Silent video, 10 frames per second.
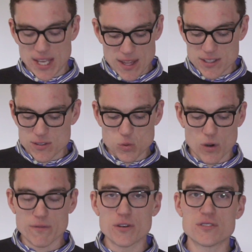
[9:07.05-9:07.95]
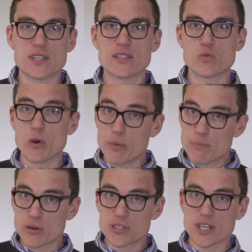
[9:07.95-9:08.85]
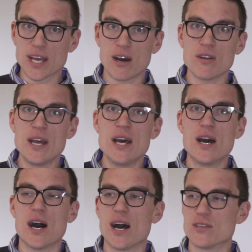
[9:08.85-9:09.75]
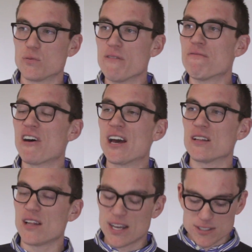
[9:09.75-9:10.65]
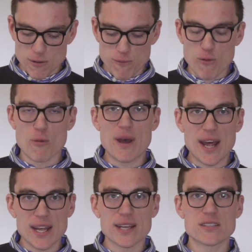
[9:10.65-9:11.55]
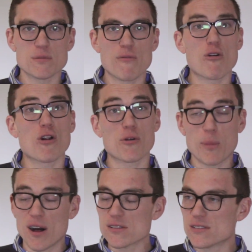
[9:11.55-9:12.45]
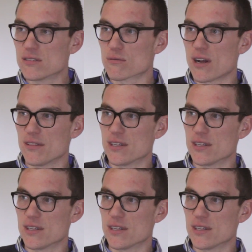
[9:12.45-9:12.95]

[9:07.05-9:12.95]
Again, this is one of those things we'll be pushing out as we finalize the formatting and some of our other policies around